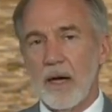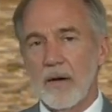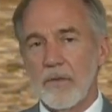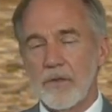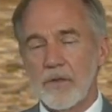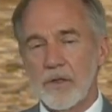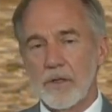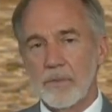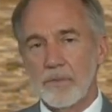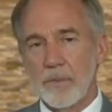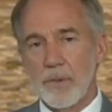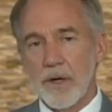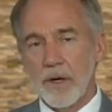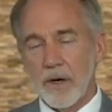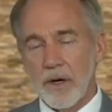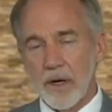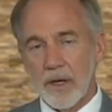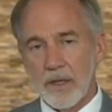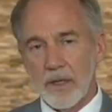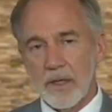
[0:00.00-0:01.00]
of
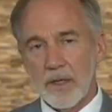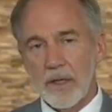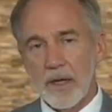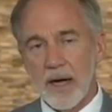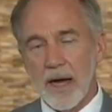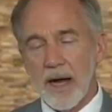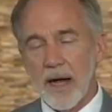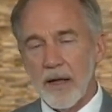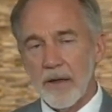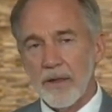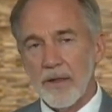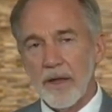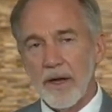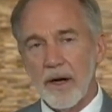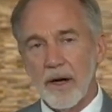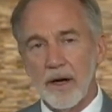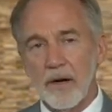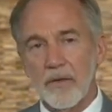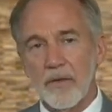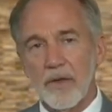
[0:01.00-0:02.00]
spirit out
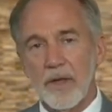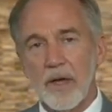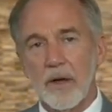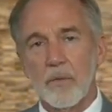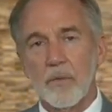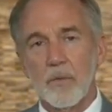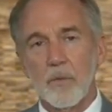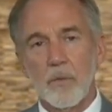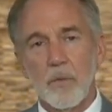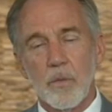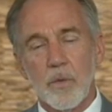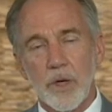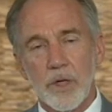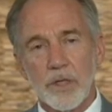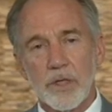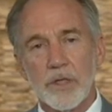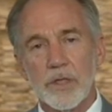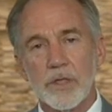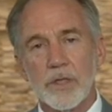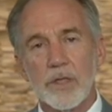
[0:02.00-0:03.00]
there that
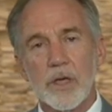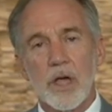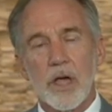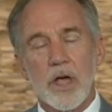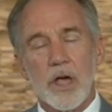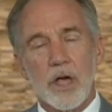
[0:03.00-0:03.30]
wishes